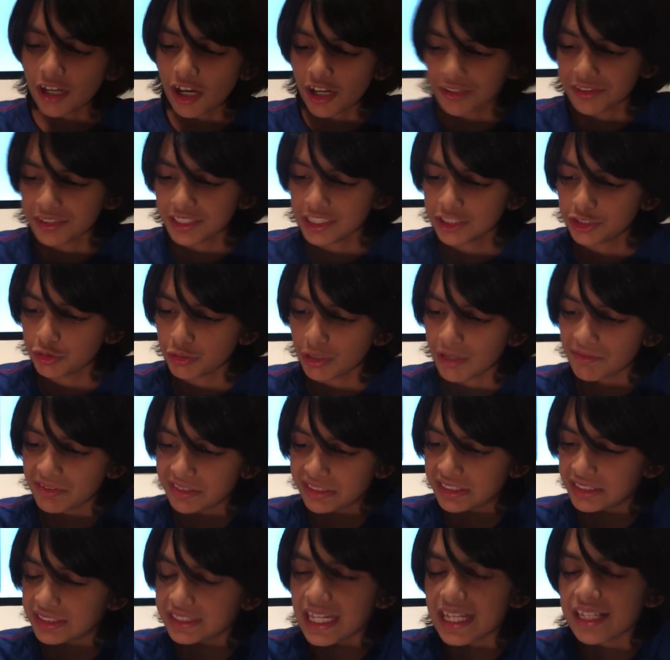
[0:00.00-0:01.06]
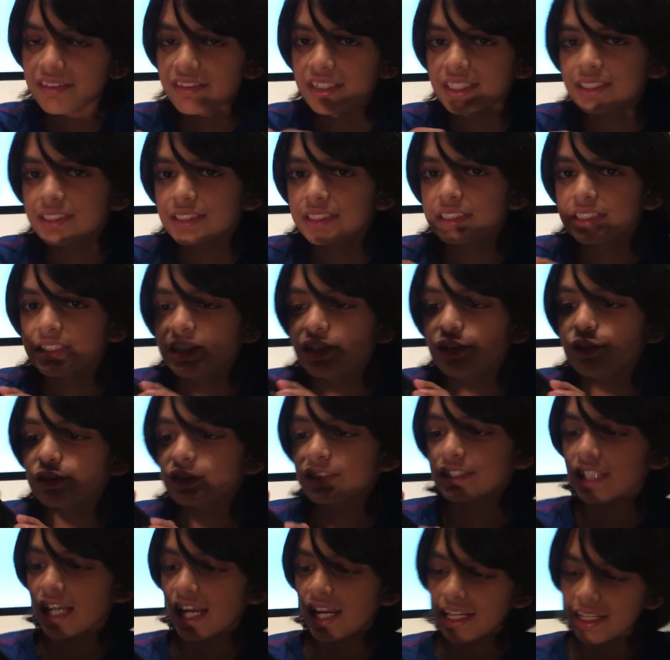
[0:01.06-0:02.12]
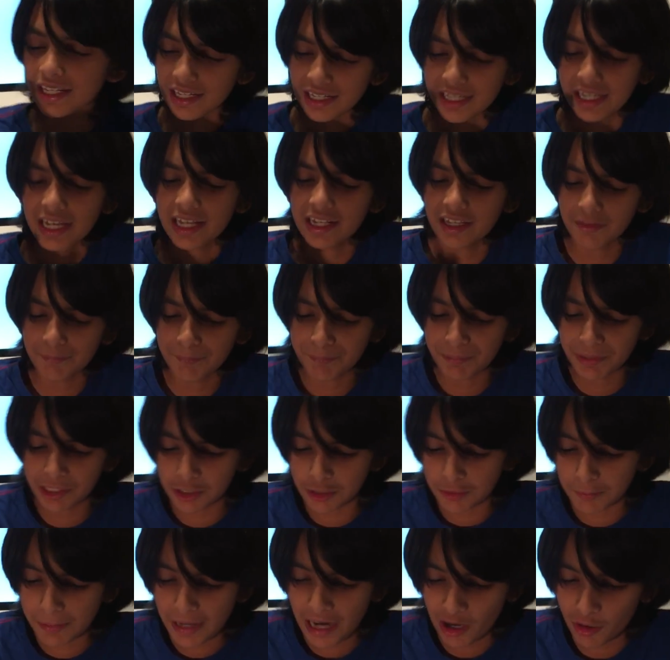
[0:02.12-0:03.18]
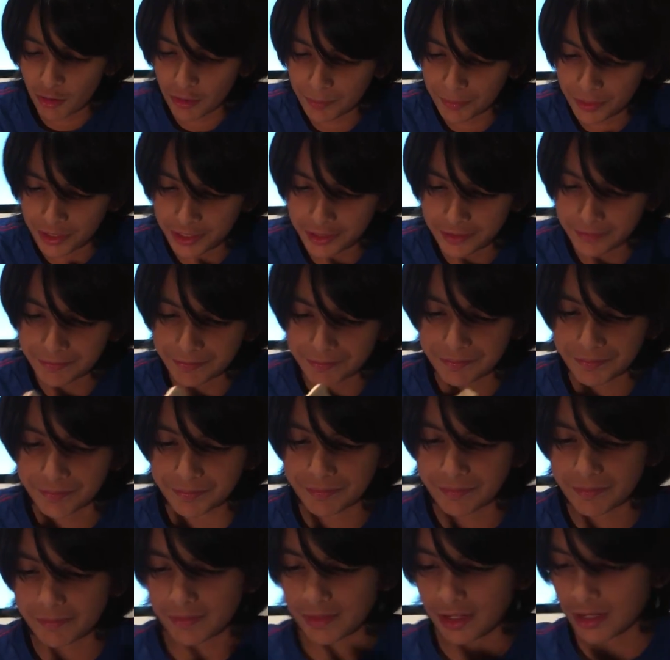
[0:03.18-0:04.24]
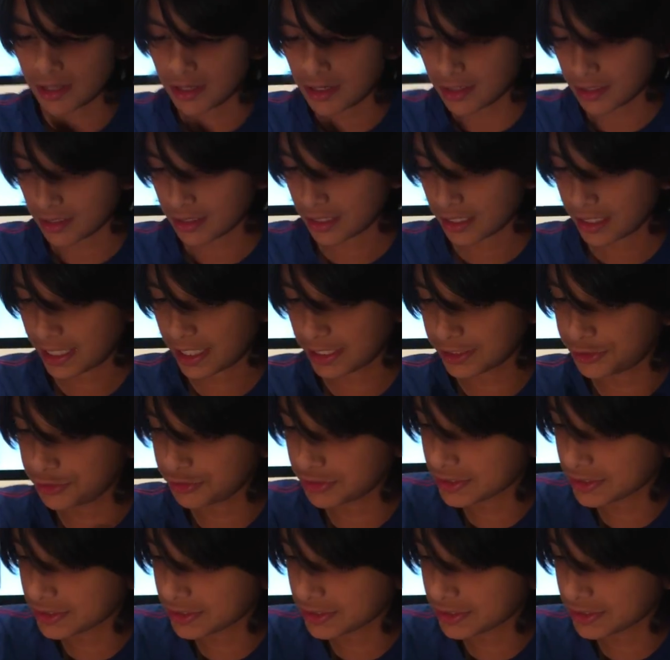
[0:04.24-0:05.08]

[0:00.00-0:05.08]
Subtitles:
on this you have a stainless steel side and a bigger power button. As you